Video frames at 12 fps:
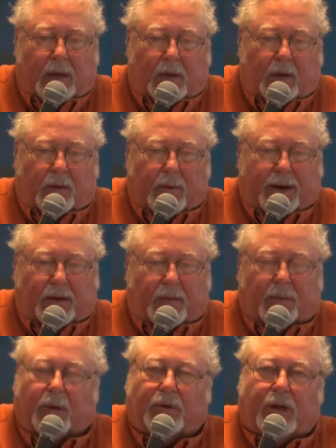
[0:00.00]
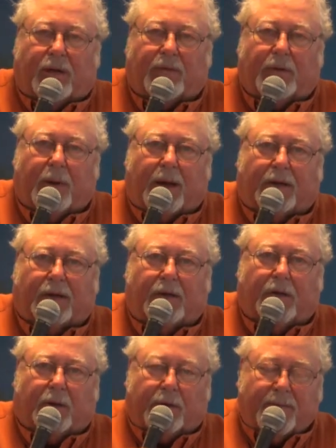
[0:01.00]
you can write to Post Office
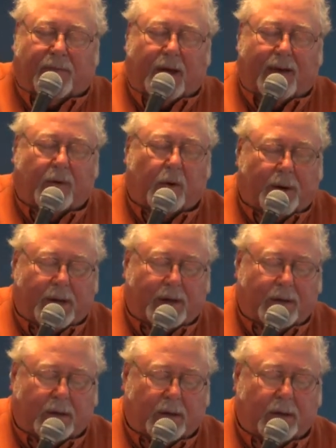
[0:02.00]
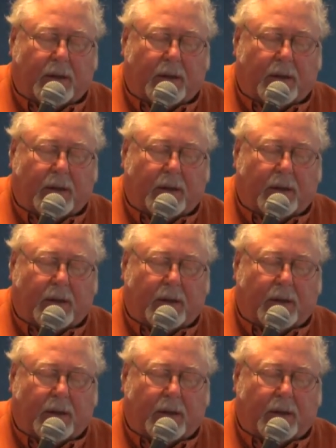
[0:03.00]
Box 3508,